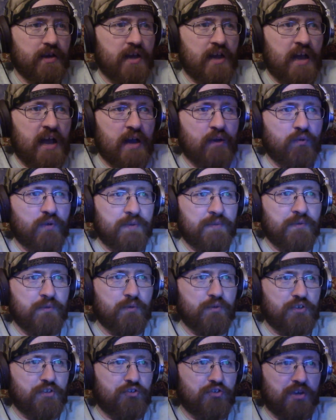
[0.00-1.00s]
Hot women
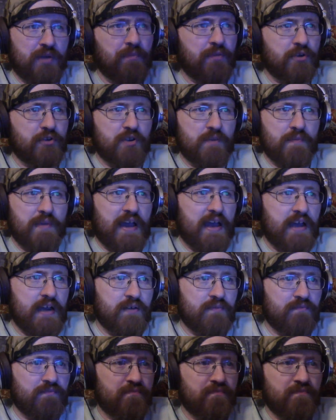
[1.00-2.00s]
will just jump on your
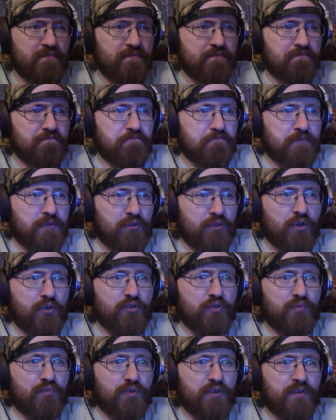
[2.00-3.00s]
back as long as
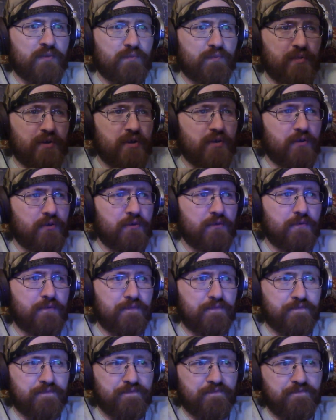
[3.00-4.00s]
you bring beer.
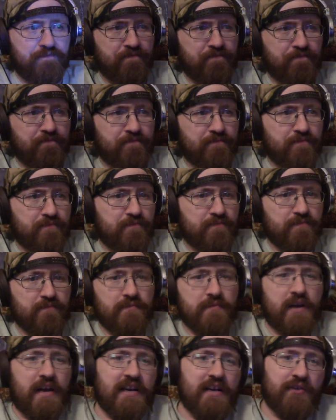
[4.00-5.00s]

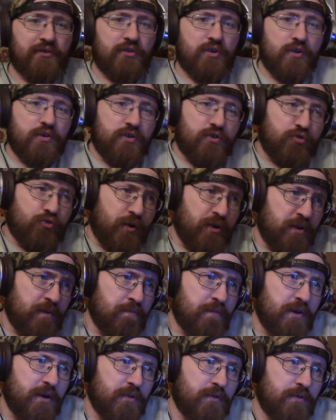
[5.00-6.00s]
I gotta start drinking beer